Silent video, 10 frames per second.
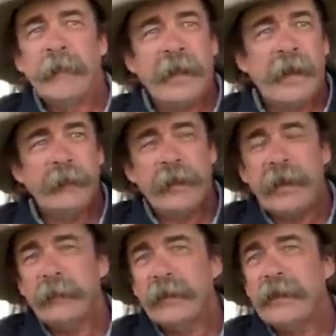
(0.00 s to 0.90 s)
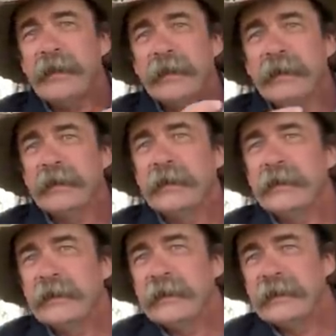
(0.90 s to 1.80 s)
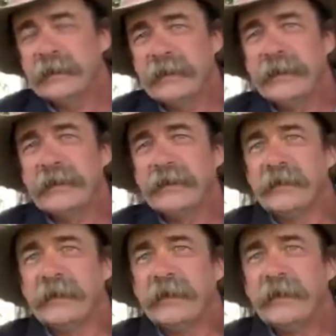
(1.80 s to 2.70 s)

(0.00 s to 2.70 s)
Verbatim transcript: Abraham Lincoln is a legend.